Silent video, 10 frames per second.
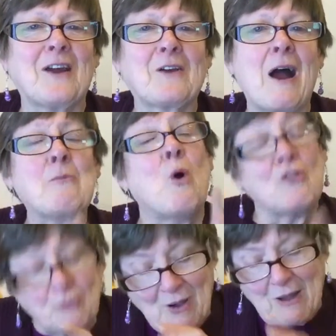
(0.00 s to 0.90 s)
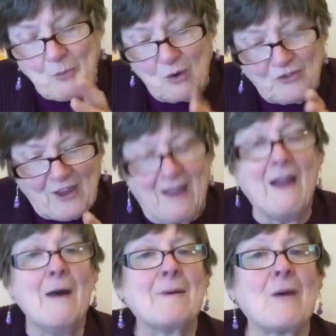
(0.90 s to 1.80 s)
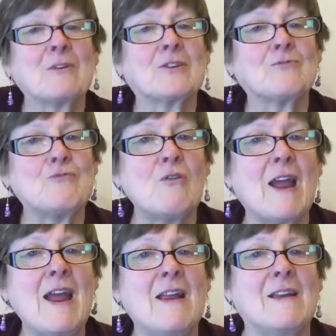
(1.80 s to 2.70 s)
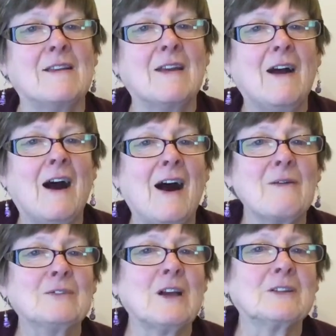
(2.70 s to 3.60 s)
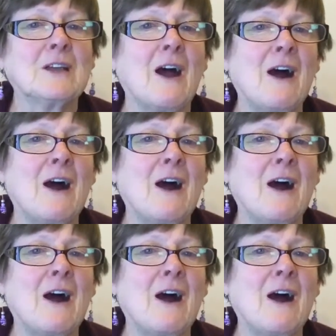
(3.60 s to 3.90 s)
I was there, but I was the wrong end. I was